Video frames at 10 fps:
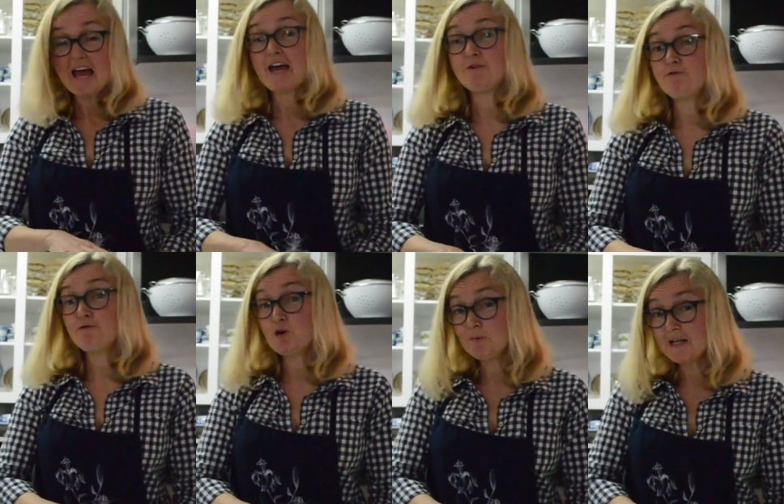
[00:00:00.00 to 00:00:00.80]
and
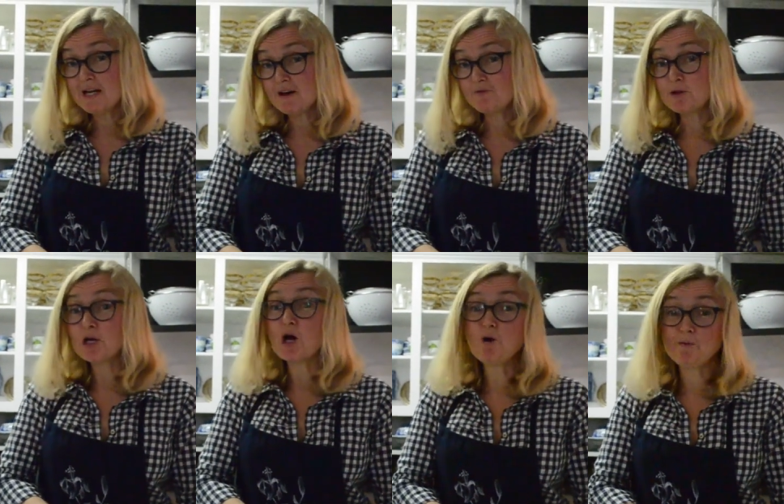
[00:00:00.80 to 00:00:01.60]
firmly cover
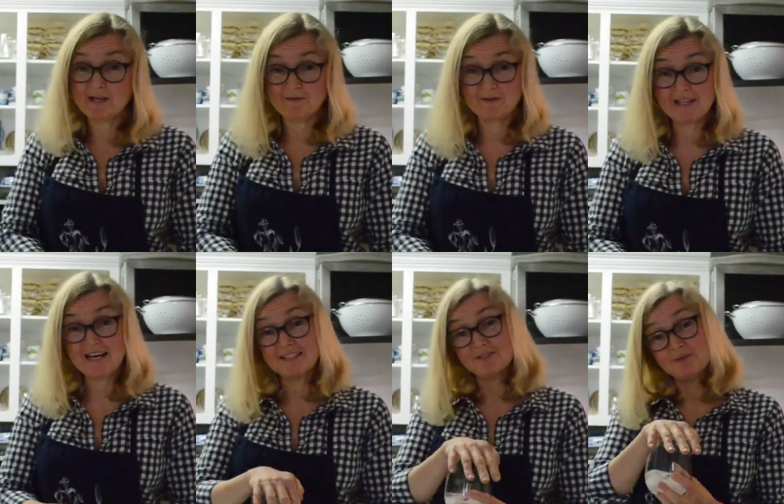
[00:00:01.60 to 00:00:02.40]
the opening of the
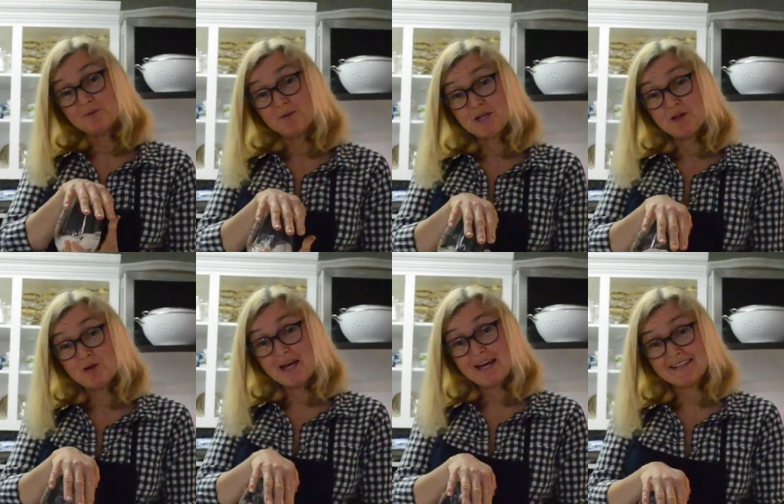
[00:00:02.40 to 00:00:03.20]
glass with
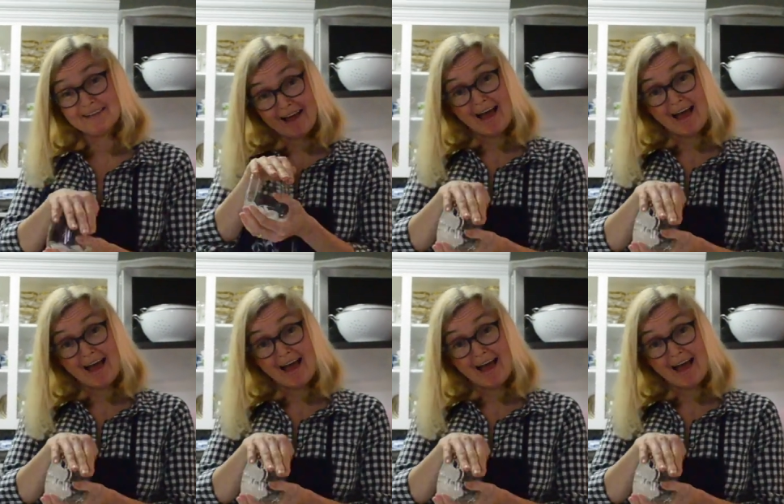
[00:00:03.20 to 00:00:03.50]
another hand.